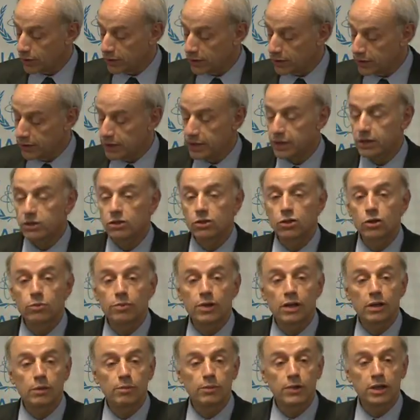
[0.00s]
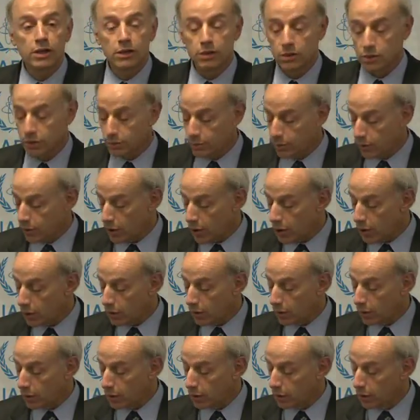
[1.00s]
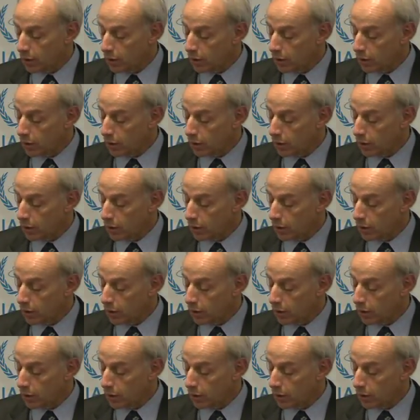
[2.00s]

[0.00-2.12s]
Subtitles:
6 cubic meters per hour